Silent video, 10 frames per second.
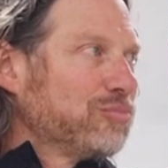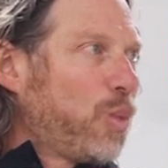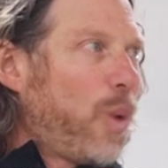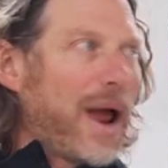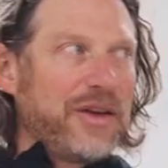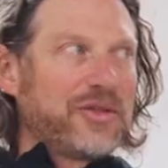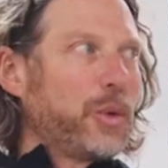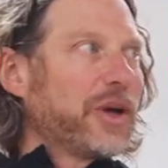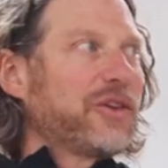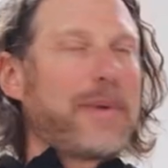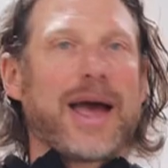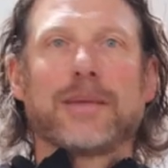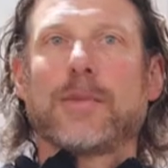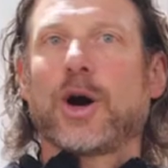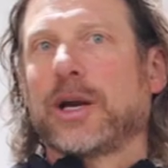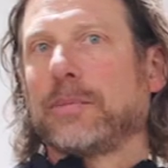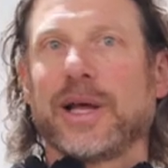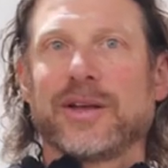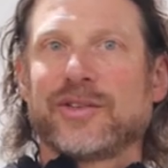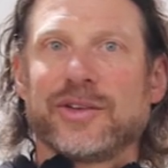ways to expand
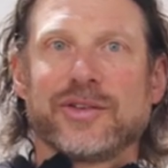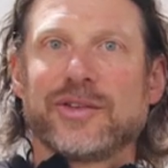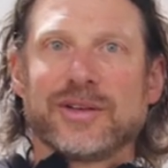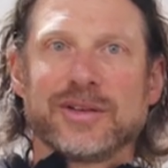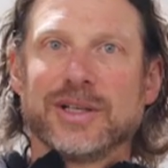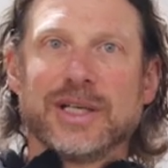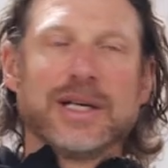marketplaces and